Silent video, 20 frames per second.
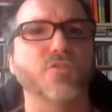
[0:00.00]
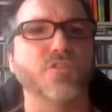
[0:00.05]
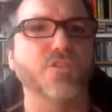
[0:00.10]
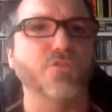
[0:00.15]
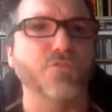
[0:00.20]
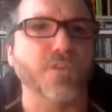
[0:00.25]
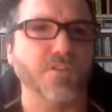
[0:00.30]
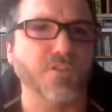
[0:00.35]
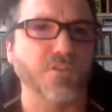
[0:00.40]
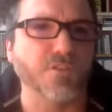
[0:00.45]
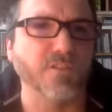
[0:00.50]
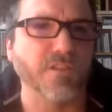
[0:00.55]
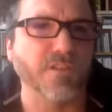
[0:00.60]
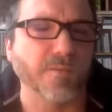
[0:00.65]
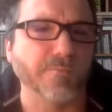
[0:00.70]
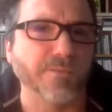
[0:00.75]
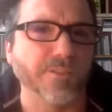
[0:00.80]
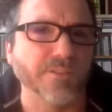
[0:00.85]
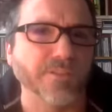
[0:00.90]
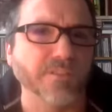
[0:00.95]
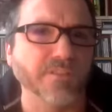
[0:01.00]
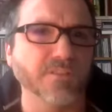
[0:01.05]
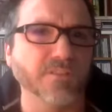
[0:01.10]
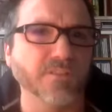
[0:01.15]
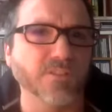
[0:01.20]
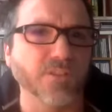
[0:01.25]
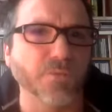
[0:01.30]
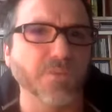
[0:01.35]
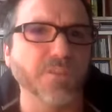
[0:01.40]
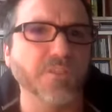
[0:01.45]
construction company
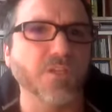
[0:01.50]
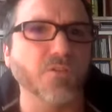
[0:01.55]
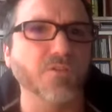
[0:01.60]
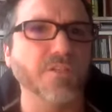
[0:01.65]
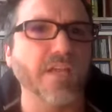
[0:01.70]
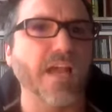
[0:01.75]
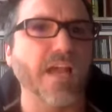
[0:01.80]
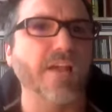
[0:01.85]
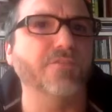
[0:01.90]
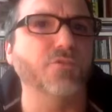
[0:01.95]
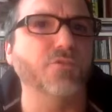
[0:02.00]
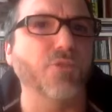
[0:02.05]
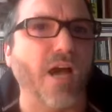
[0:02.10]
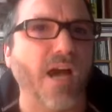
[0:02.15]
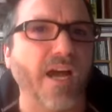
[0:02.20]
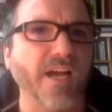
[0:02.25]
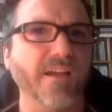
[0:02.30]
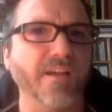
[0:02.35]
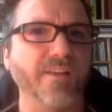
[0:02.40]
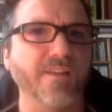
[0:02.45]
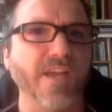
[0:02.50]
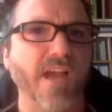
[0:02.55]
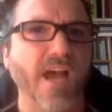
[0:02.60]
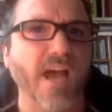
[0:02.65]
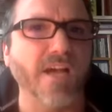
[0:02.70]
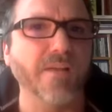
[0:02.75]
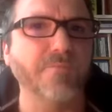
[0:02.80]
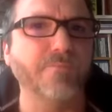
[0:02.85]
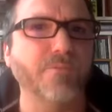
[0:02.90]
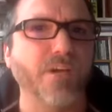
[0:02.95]
so we don't have to hire the
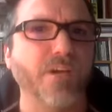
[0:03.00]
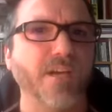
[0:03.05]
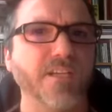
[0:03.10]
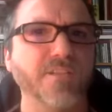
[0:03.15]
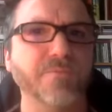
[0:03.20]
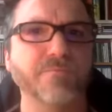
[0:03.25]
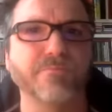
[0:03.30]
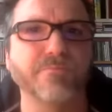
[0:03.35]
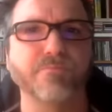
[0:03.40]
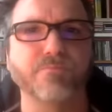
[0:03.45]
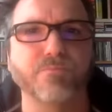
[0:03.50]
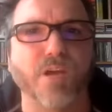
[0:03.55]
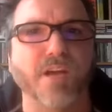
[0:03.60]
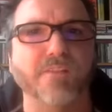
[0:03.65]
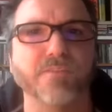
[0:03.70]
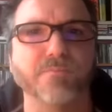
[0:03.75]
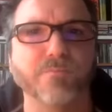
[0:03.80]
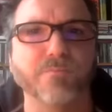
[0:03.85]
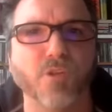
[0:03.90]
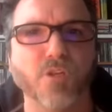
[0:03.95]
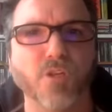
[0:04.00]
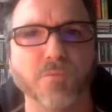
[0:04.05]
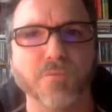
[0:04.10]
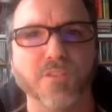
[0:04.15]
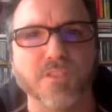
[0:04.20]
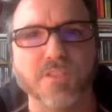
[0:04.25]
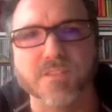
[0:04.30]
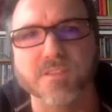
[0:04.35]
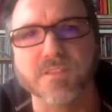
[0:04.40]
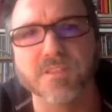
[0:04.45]
high-priced private
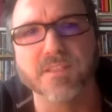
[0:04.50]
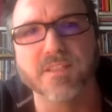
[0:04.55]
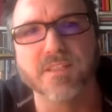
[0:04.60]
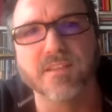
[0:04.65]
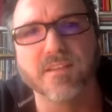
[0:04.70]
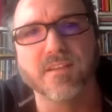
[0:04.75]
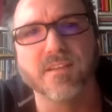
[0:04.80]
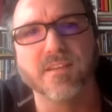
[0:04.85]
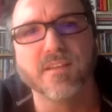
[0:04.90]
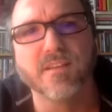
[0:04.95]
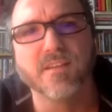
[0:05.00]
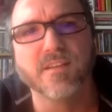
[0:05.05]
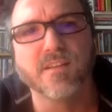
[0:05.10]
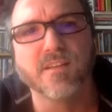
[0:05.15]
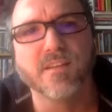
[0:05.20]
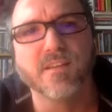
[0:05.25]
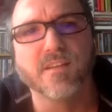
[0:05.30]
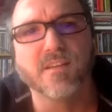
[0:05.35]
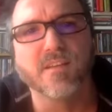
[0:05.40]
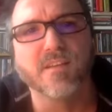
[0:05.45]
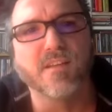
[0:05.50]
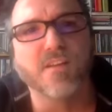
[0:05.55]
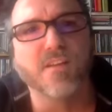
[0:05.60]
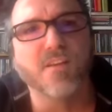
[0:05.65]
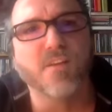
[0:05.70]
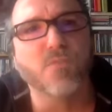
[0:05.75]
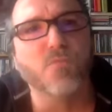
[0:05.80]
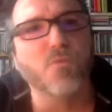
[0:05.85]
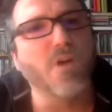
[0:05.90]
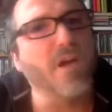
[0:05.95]
monopolies.
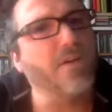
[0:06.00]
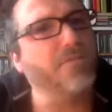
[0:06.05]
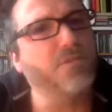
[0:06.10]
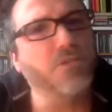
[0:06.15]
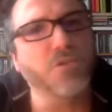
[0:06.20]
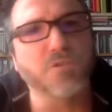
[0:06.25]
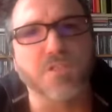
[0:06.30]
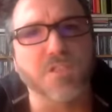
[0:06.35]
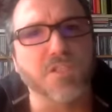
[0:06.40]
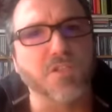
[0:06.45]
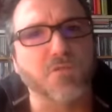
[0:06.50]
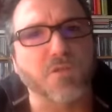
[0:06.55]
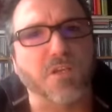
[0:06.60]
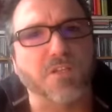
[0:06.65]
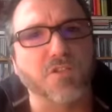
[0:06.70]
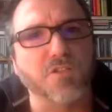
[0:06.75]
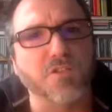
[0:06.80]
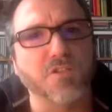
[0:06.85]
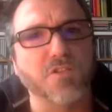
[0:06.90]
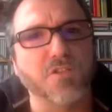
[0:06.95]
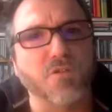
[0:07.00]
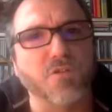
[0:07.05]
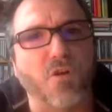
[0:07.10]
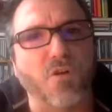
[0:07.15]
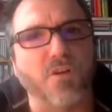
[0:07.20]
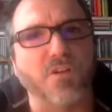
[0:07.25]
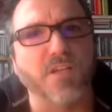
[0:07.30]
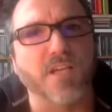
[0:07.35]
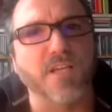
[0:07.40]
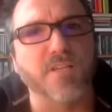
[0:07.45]
We have used this strategy to
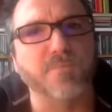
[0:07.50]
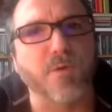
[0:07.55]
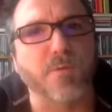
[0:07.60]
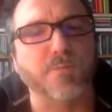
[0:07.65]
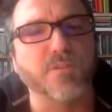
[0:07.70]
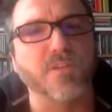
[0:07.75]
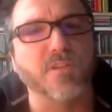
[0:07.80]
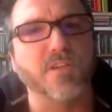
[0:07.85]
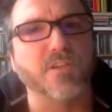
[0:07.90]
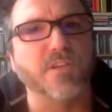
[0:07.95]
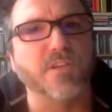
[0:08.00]
organize popular